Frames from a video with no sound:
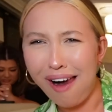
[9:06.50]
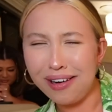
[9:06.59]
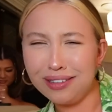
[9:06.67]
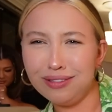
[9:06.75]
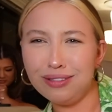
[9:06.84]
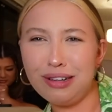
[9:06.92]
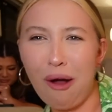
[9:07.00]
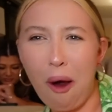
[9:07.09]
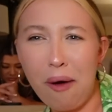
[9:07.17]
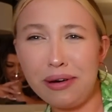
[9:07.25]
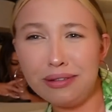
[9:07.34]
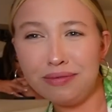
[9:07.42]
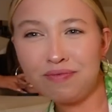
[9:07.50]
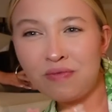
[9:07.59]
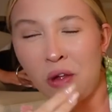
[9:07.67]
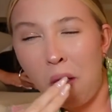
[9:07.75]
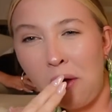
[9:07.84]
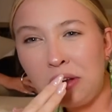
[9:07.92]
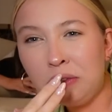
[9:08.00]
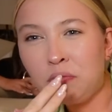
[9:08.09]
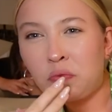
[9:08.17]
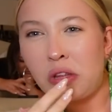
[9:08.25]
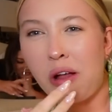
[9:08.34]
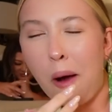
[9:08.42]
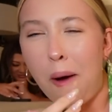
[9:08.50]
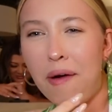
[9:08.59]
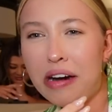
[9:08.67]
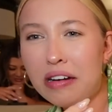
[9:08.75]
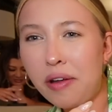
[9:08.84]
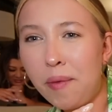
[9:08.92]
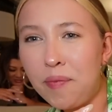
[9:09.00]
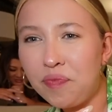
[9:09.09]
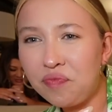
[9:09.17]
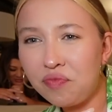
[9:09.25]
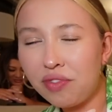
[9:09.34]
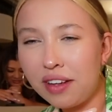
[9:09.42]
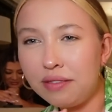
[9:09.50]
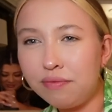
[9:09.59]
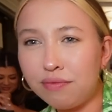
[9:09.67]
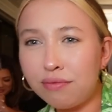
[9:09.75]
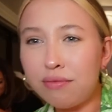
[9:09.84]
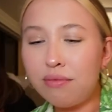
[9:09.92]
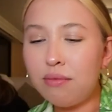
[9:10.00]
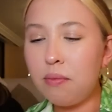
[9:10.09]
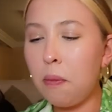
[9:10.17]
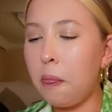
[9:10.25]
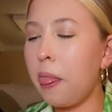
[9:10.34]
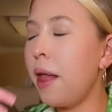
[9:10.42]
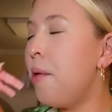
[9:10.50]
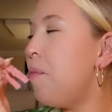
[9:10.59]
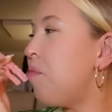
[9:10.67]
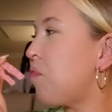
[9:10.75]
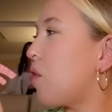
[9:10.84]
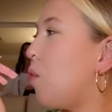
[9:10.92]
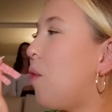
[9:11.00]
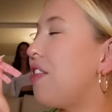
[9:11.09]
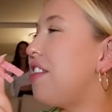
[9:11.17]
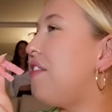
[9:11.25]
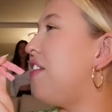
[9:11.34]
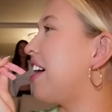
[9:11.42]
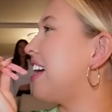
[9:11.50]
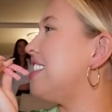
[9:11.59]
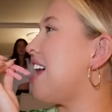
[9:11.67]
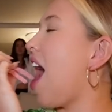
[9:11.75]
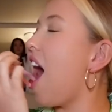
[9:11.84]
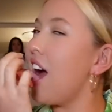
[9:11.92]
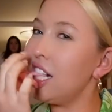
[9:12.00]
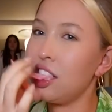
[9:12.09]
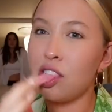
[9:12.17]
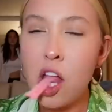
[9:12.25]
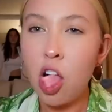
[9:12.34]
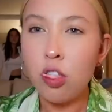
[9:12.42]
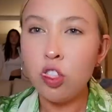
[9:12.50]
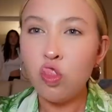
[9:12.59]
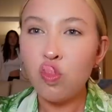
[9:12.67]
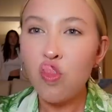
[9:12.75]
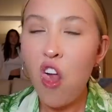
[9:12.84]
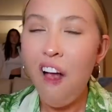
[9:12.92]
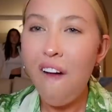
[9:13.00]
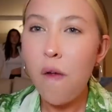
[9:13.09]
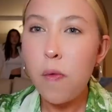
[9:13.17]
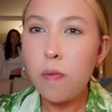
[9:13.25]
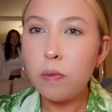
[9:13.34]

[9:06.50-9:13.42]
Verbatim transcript: would expect a celebrity chef to know what a symphony bar is. What the fuck is that? A toffee bar.